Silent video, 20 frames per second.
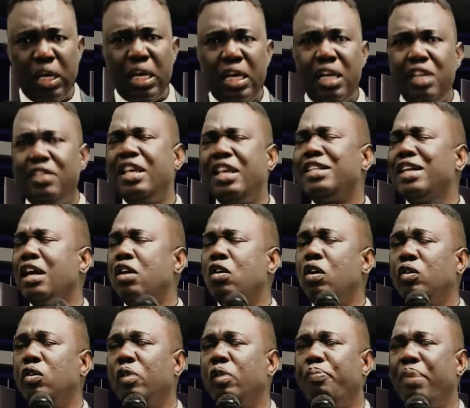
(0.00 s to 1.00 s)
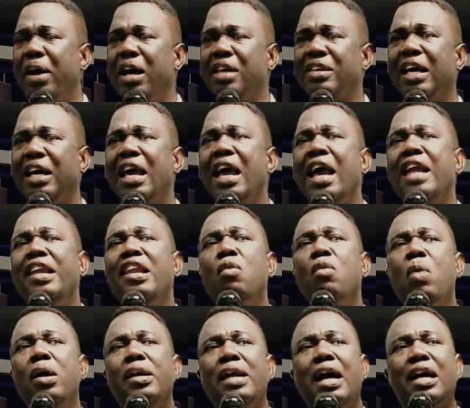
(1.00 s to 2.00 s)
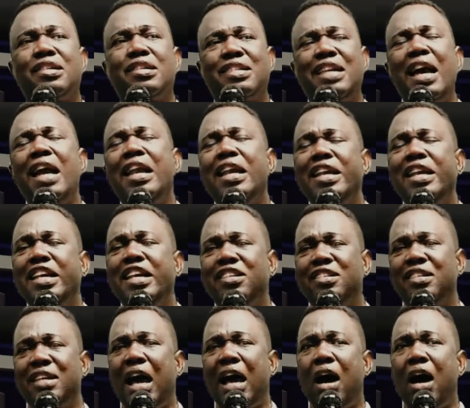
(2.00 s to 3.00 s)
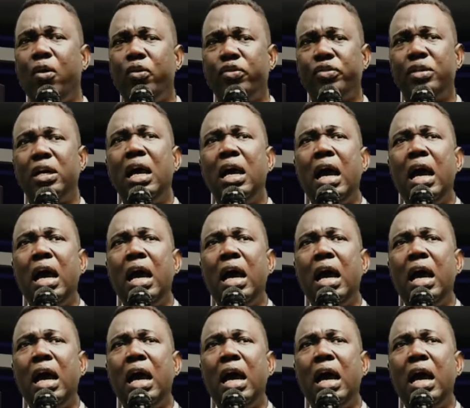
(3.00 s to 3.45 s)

he said, it shall come to pass that anyone that stands in this house